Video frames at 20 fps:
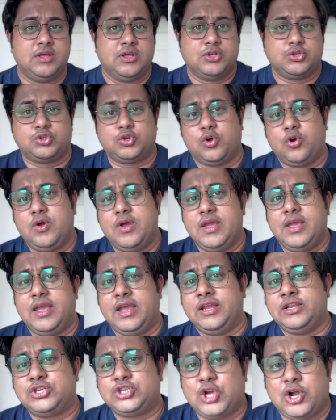So
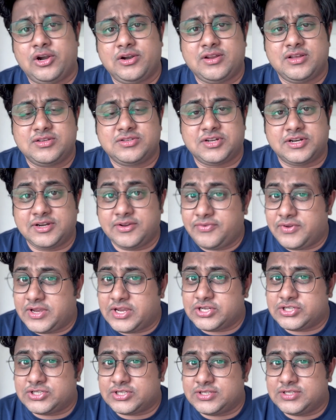in short,
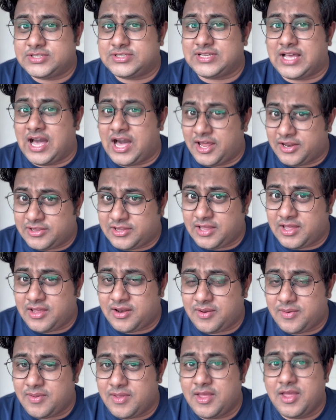certifications are there.